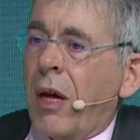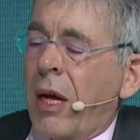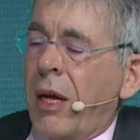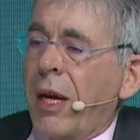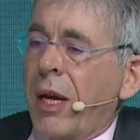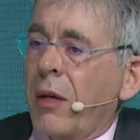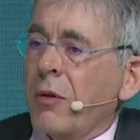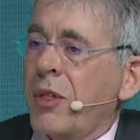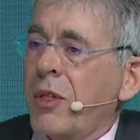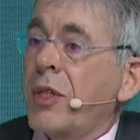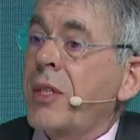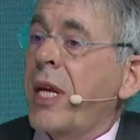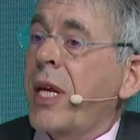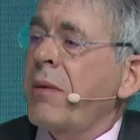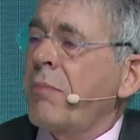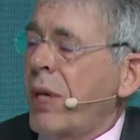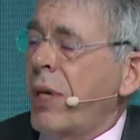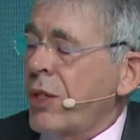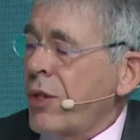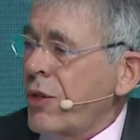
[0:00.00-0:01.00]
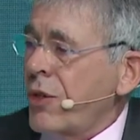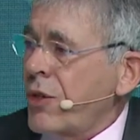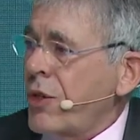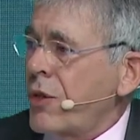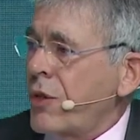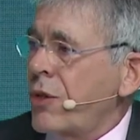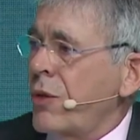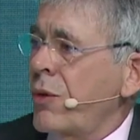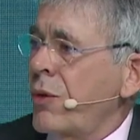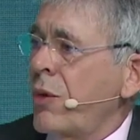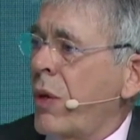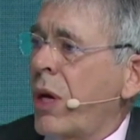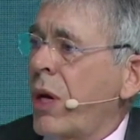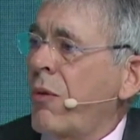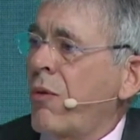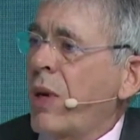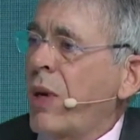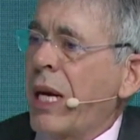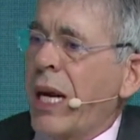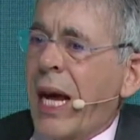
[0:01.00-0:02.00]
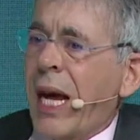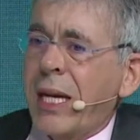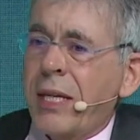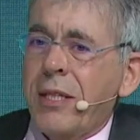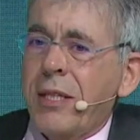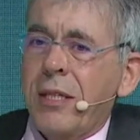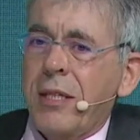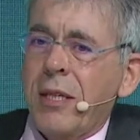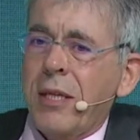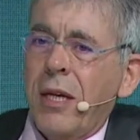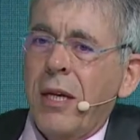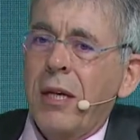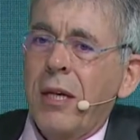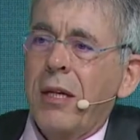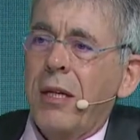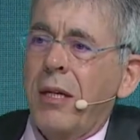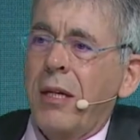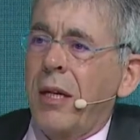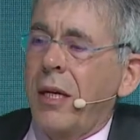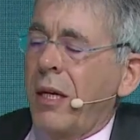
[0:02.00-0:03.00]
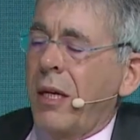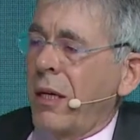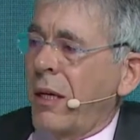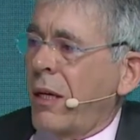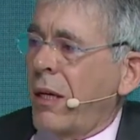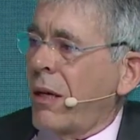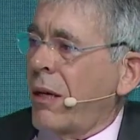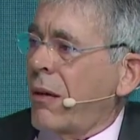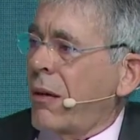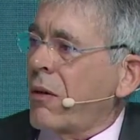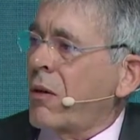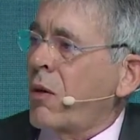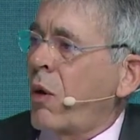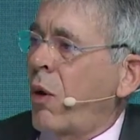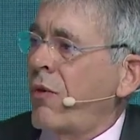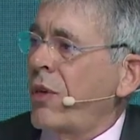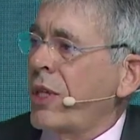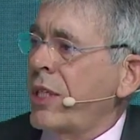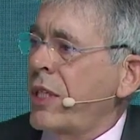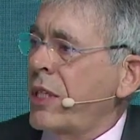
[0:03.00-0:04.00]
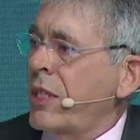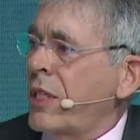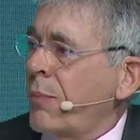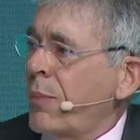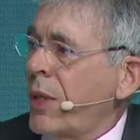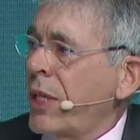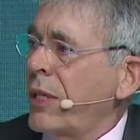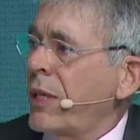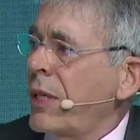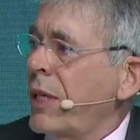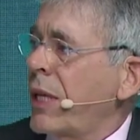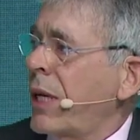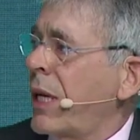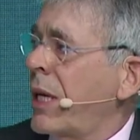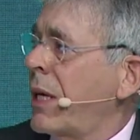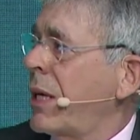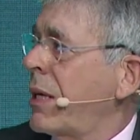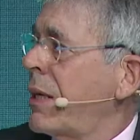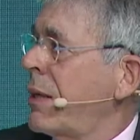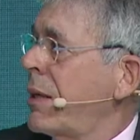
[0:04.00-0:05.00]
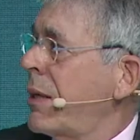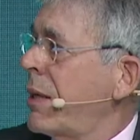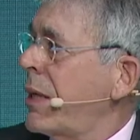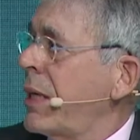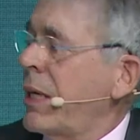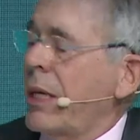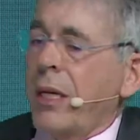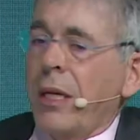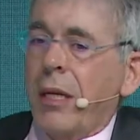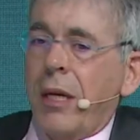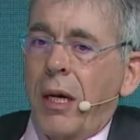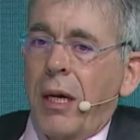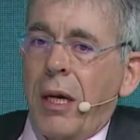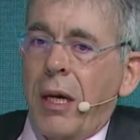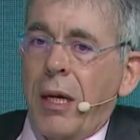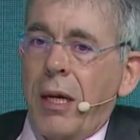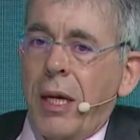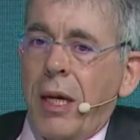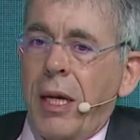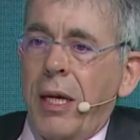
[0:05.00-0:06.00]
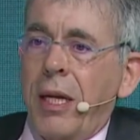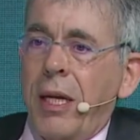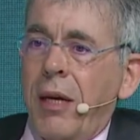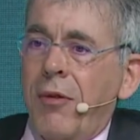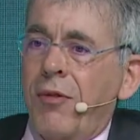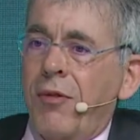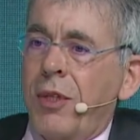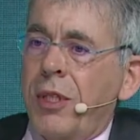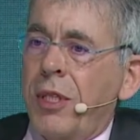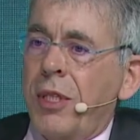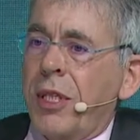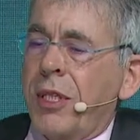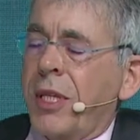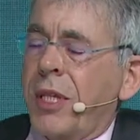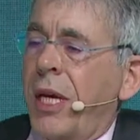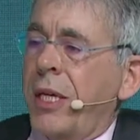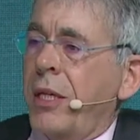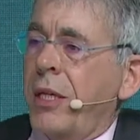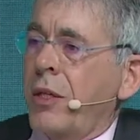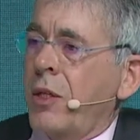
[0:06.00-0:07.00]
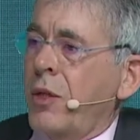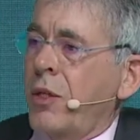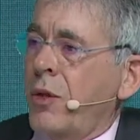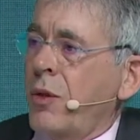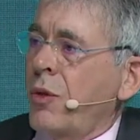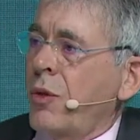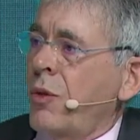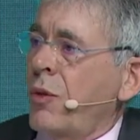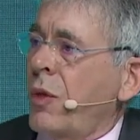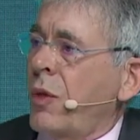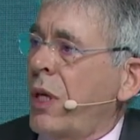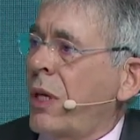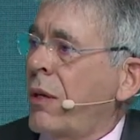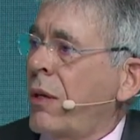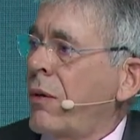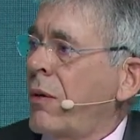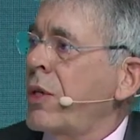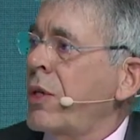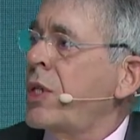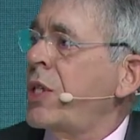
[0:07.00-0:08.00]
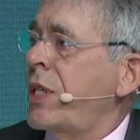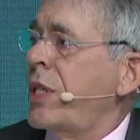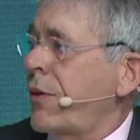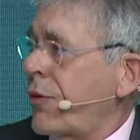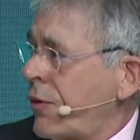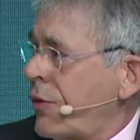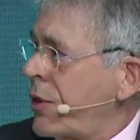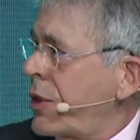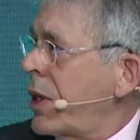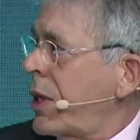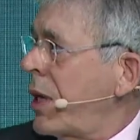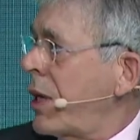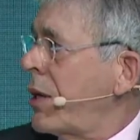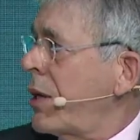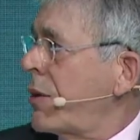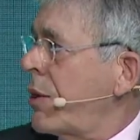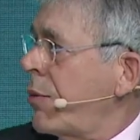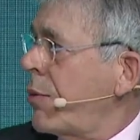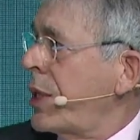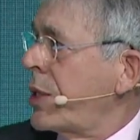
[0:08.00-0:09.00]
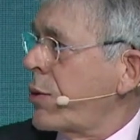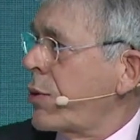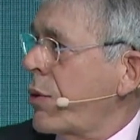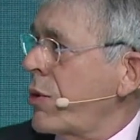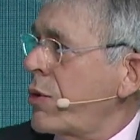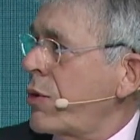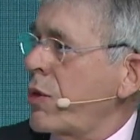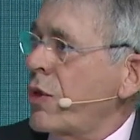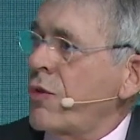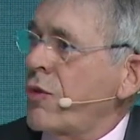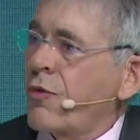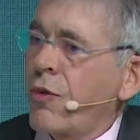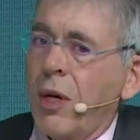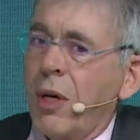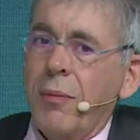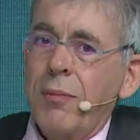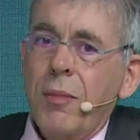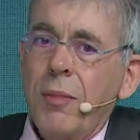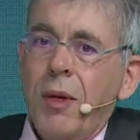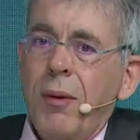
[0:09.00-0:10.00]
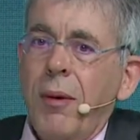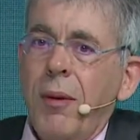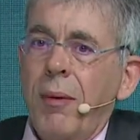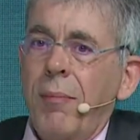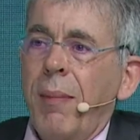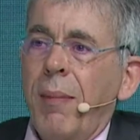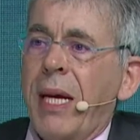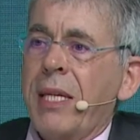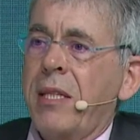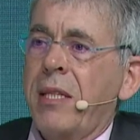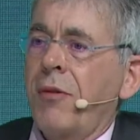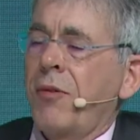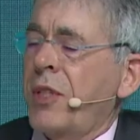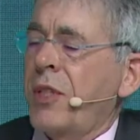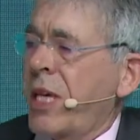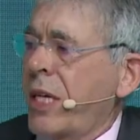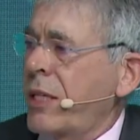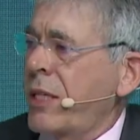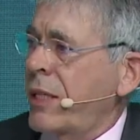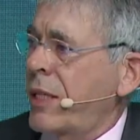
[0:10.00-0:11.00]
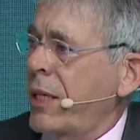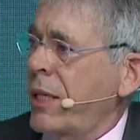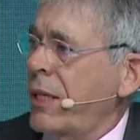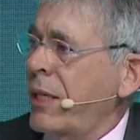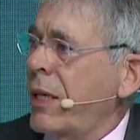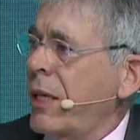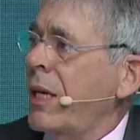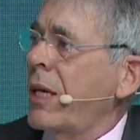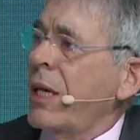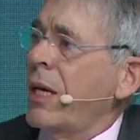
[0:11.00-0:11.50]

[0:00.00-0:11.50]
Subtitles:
announced 10 measures to relax COVID discipline and have decided to shift the resources from massive testing